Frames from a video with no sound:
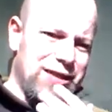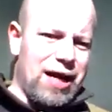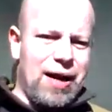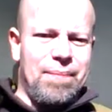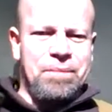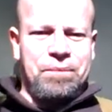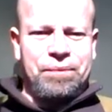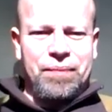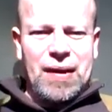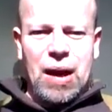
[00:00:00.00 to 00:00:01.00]
It's a
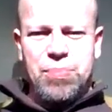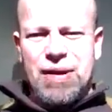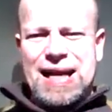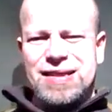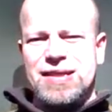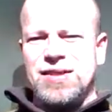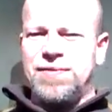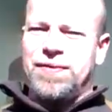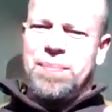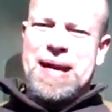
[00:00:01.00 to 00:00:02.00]

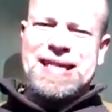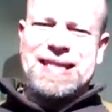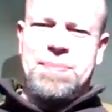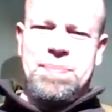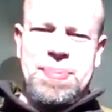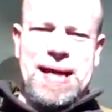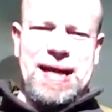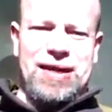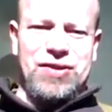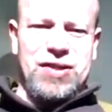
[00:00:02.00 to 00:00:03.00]
practice of fermenting
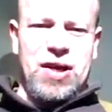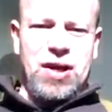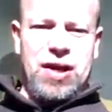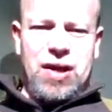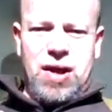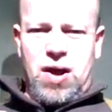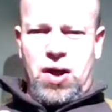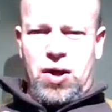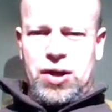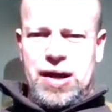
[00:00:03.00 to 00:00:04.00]
beers
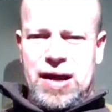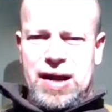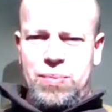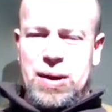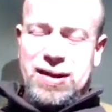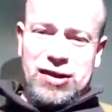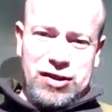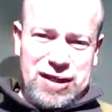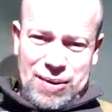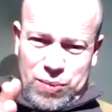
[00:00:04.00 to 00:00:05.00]
on,
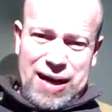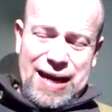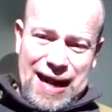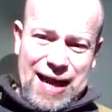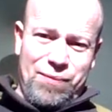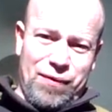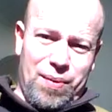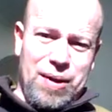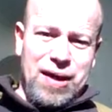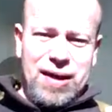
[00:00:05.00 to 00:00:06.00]
this is where it came
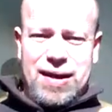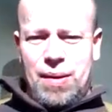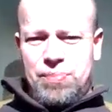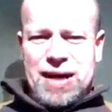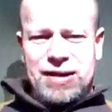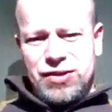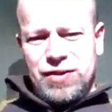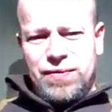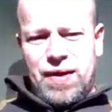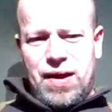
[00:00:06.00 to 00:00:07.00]
from, a
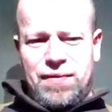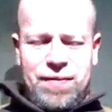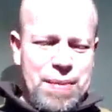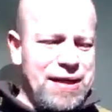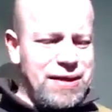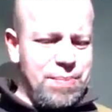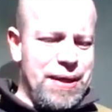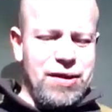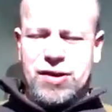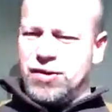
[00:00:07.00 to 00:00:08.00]
practice of
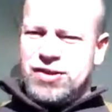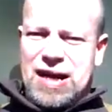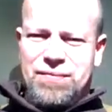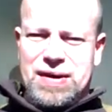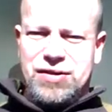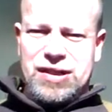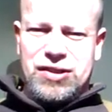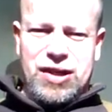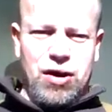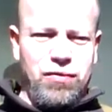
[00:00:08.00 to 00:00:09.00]
fermenting beers on San
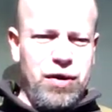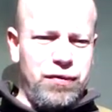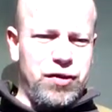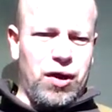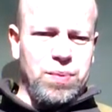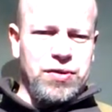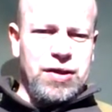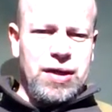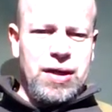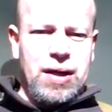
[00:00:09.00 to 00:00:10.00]
Francisco
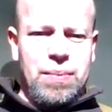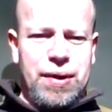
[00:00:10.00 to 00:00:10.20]
rooftops